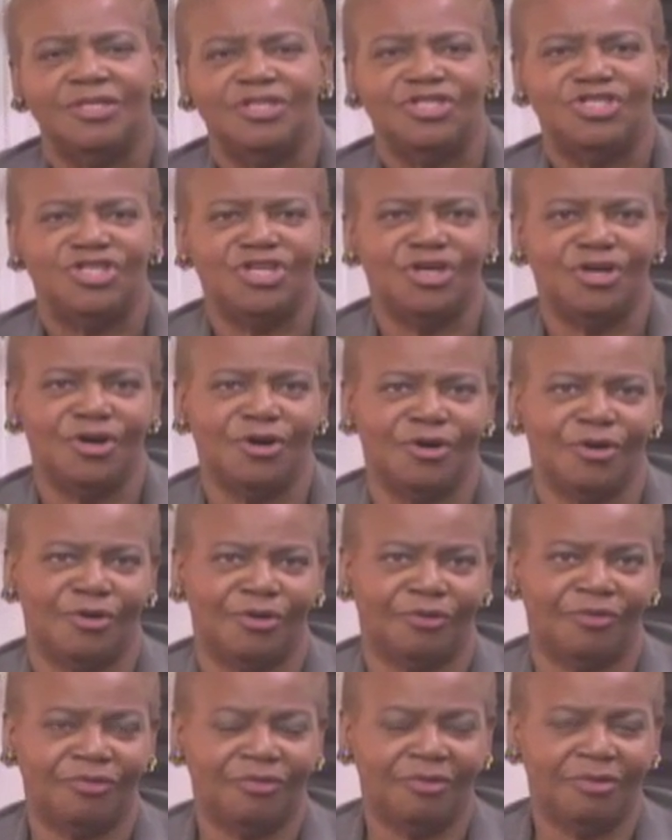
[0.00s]
to
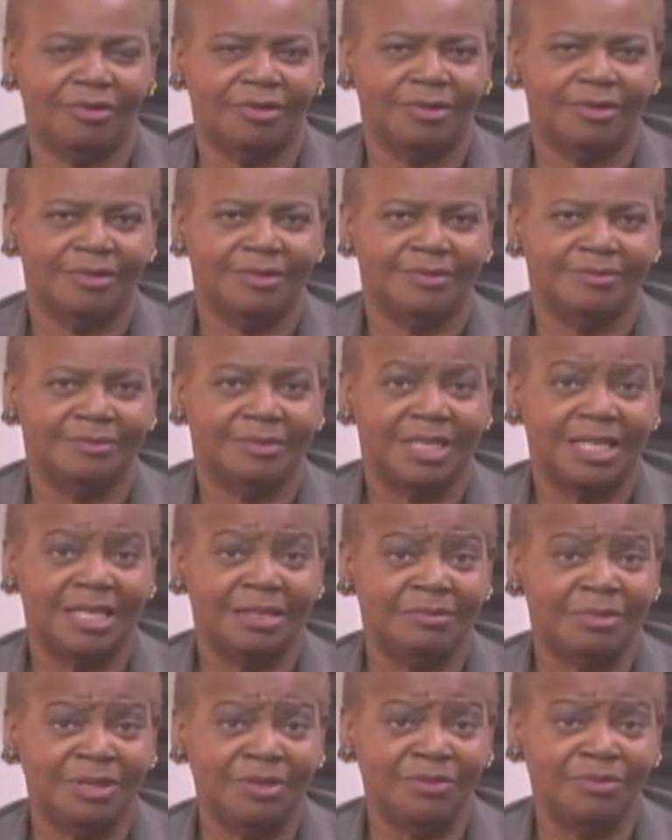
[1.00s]
Earth.
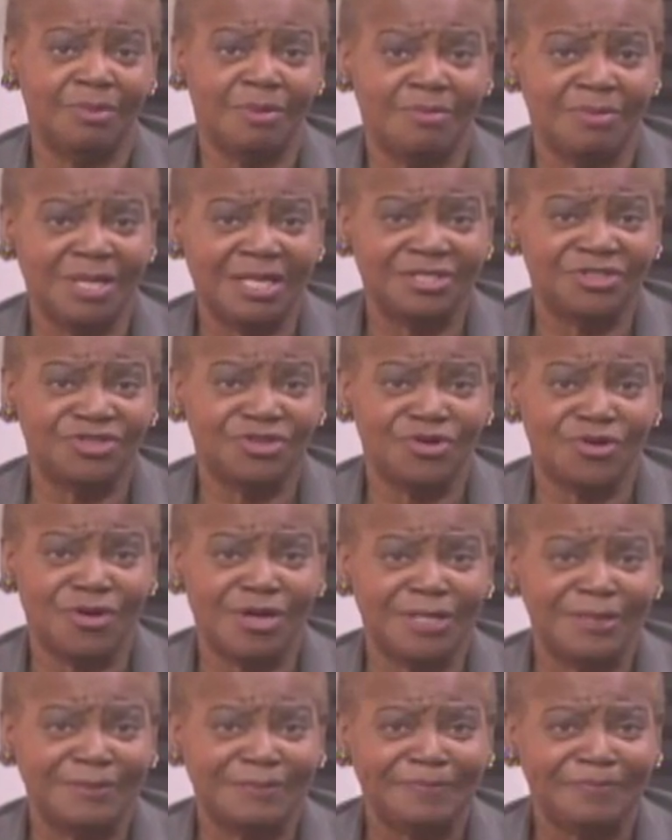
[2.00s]
Anybody remember that story?
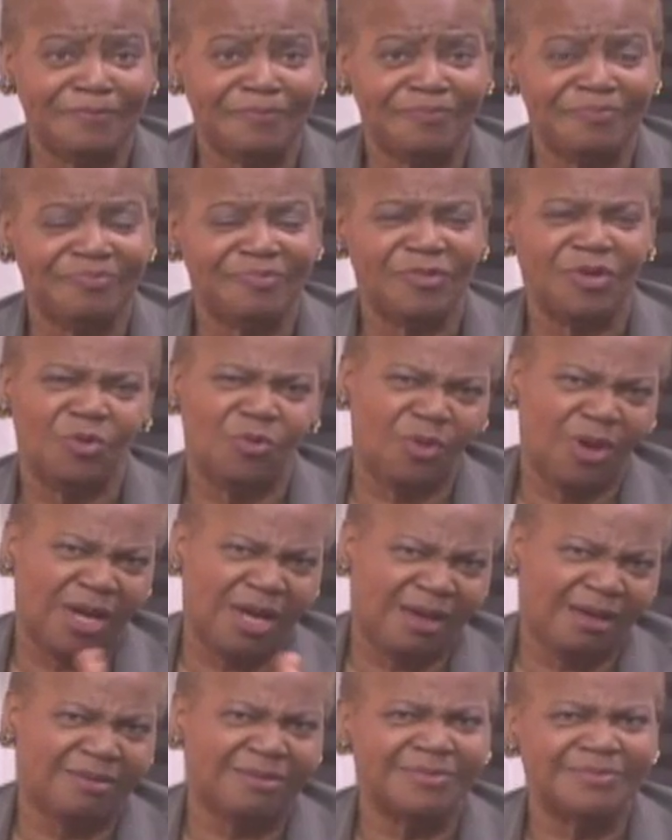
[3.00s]

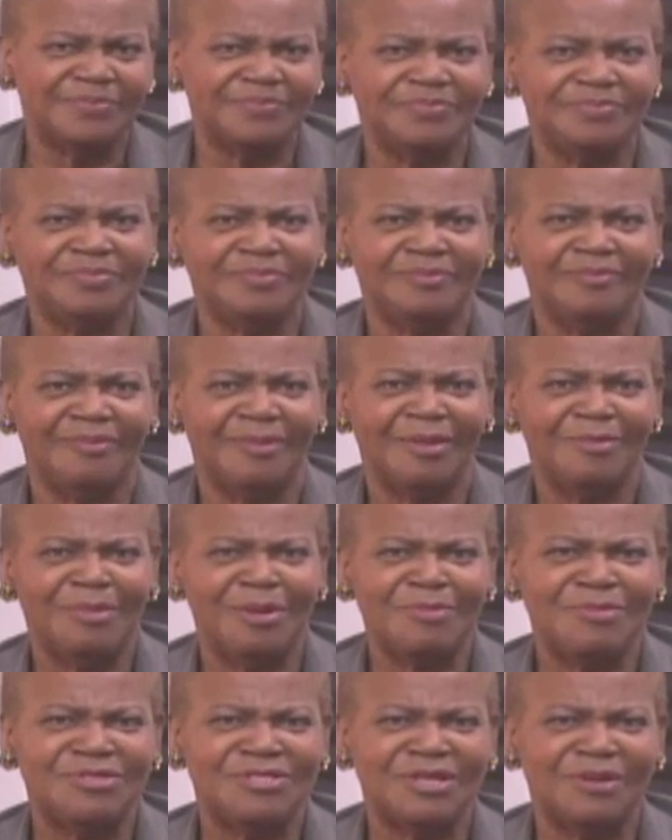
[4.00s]
Well,
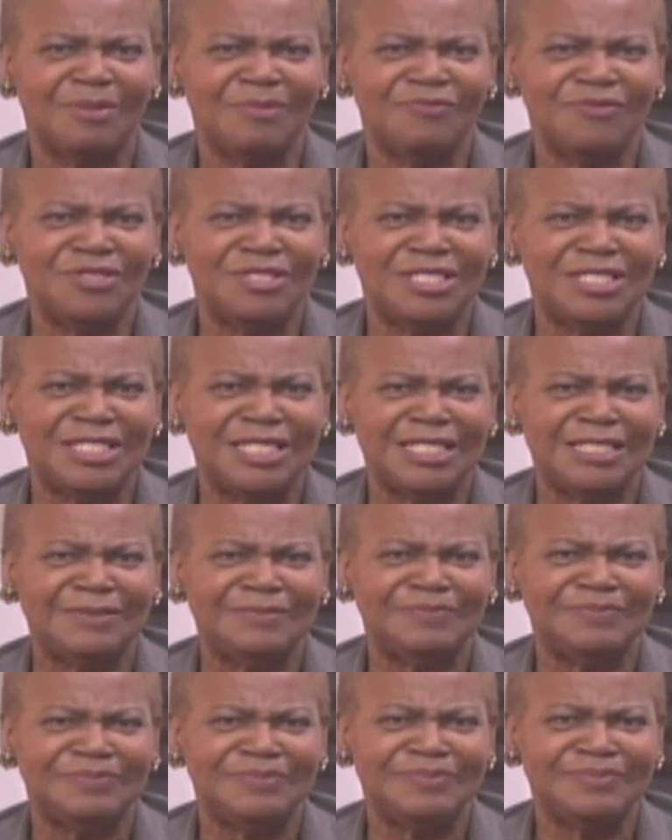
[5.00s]
maybe some of you did.
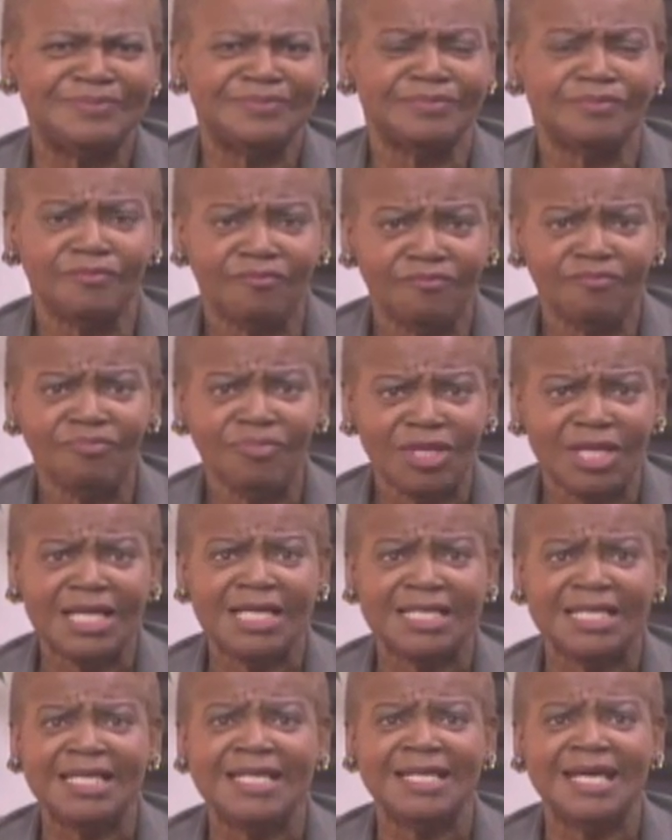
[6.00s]

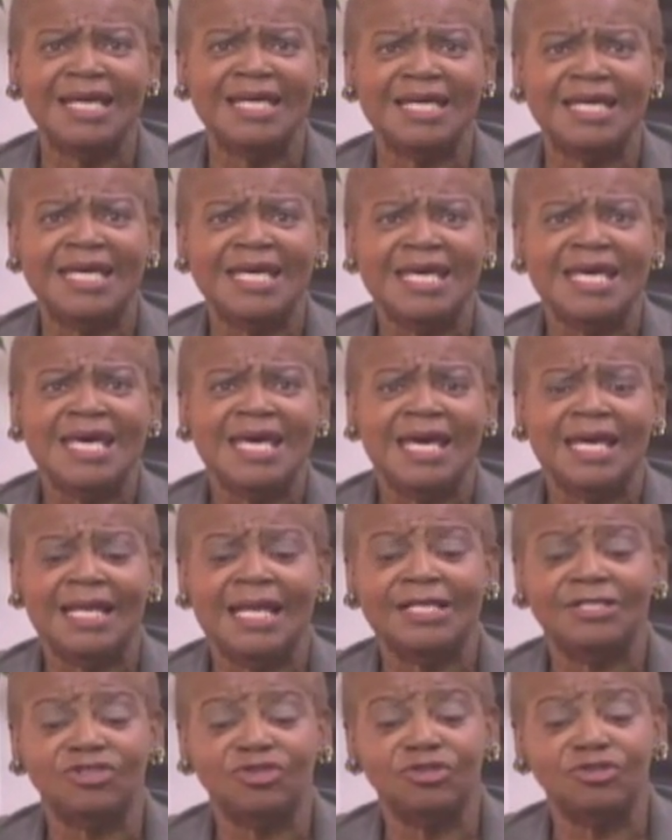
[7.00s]
And, that, and
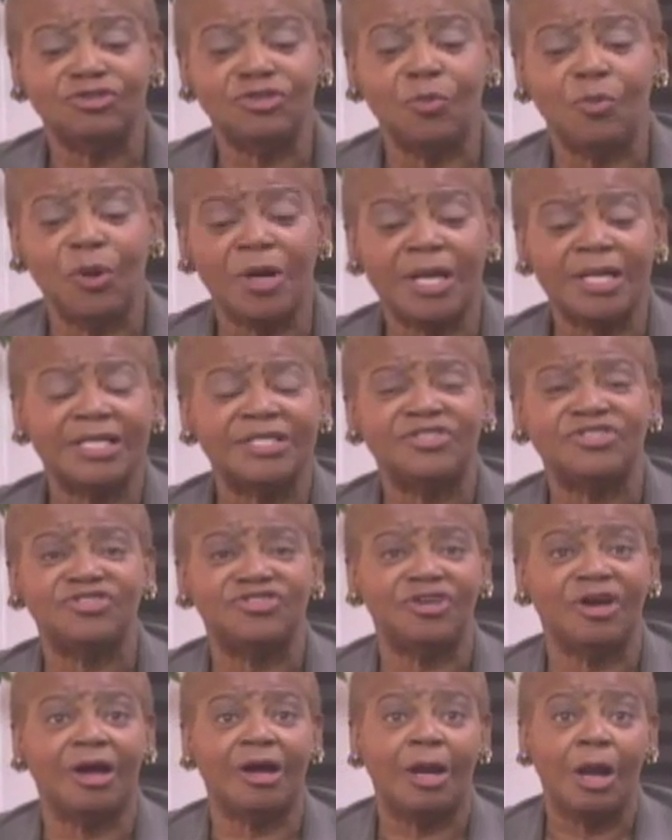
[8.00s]
that's good. So we're going to
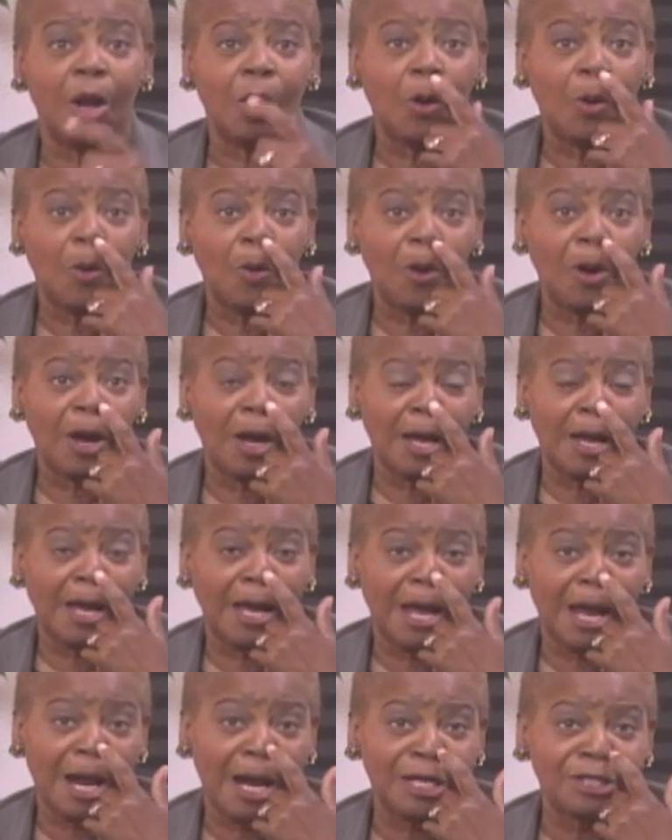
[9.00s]
start uh,
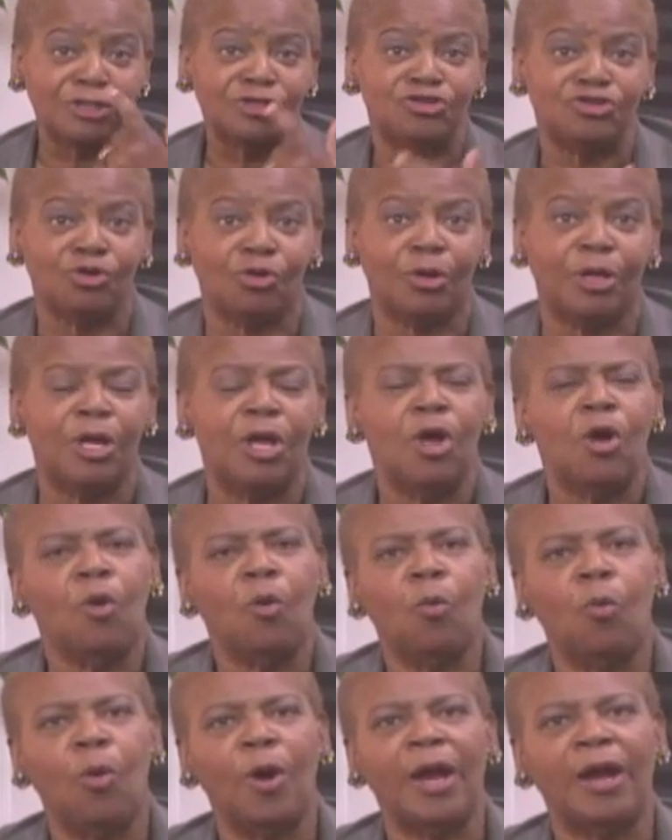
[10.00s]
our story
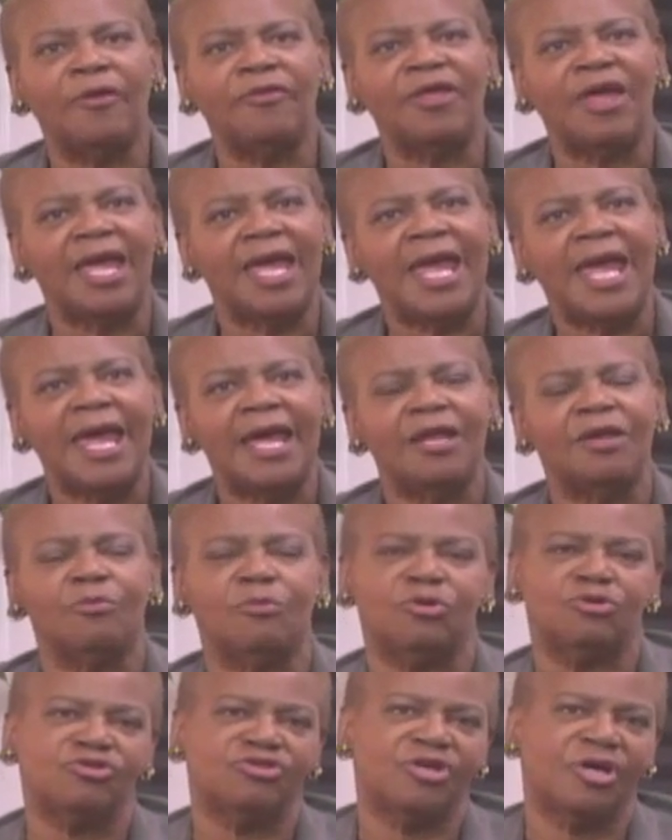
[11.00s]
where the
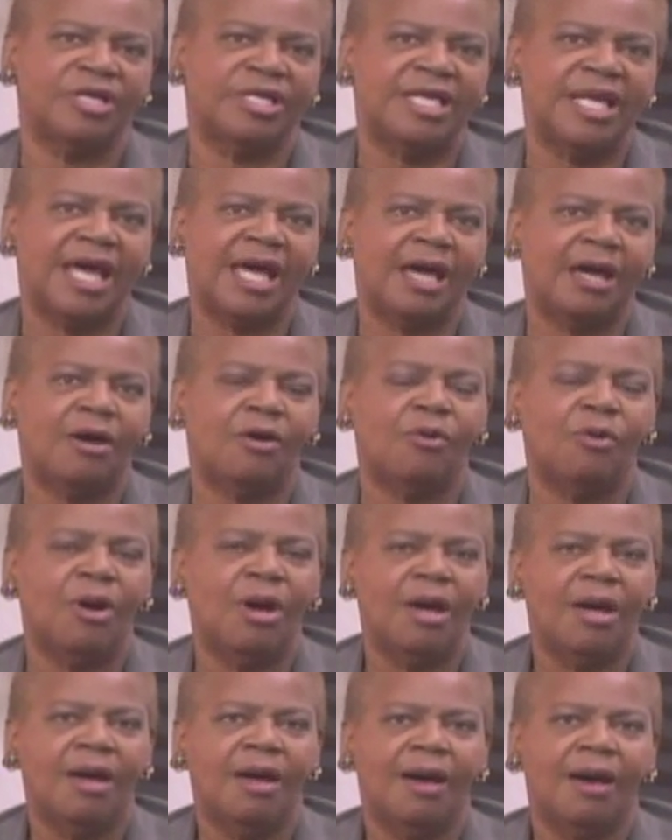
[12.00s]
animals are now
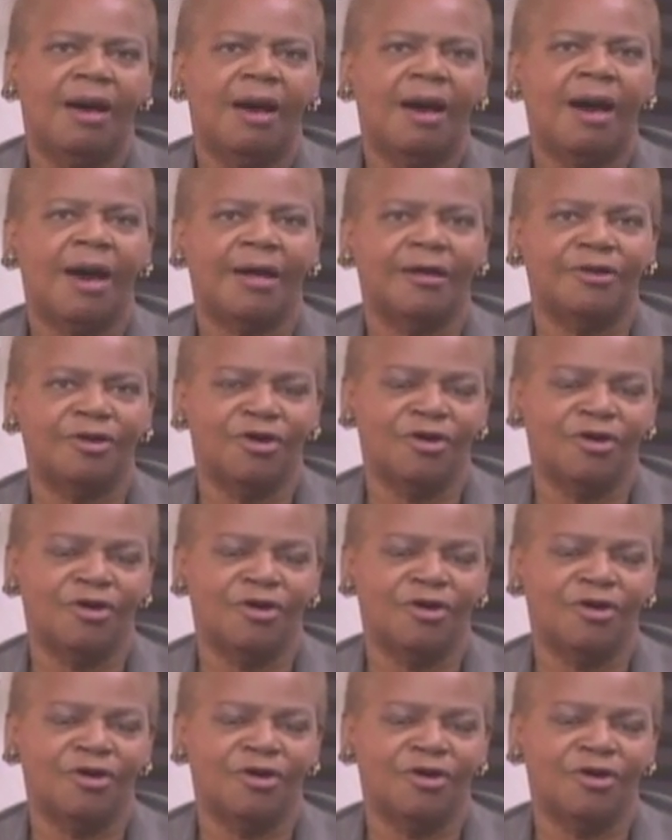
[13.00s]
on